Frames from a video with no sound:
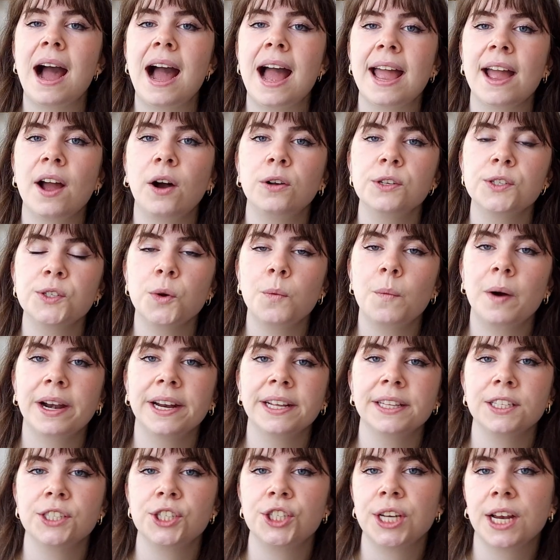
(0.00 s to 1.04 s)
I also
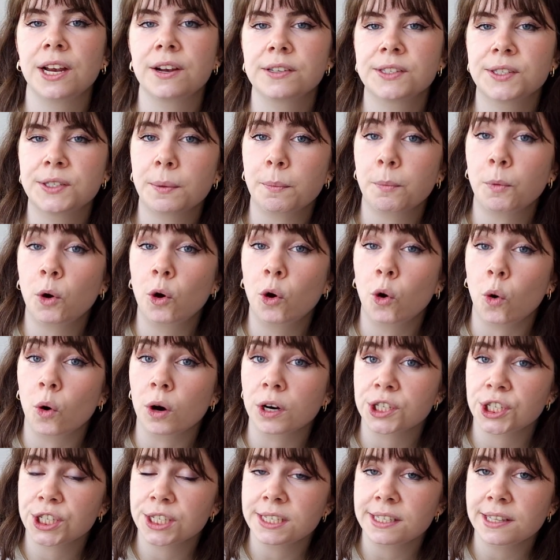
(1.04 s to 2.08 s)
wanted to share some
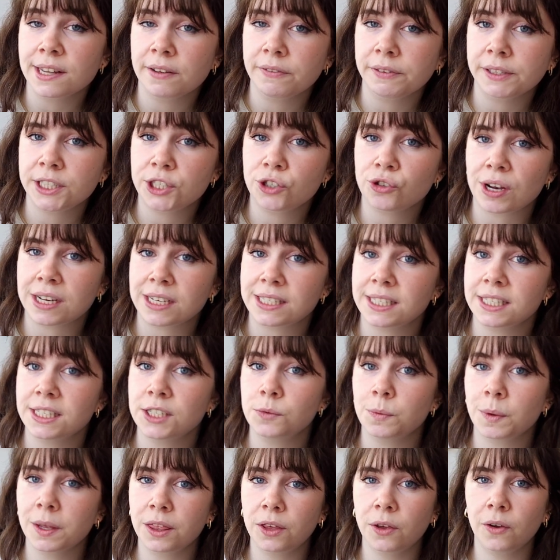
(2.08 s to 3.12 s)
gorgeous, lovely
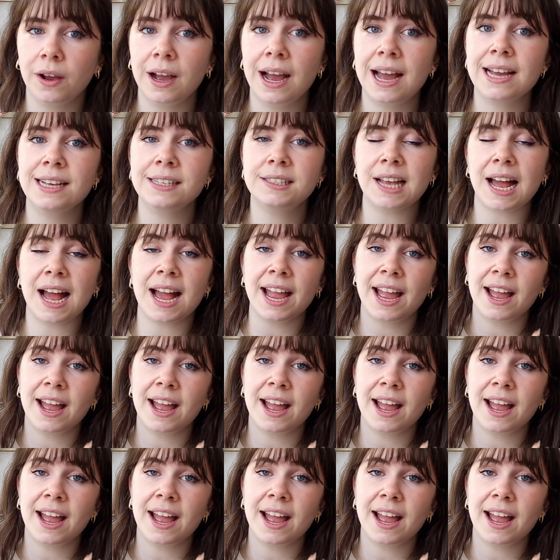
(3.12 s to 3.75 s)
dresses with you guys. I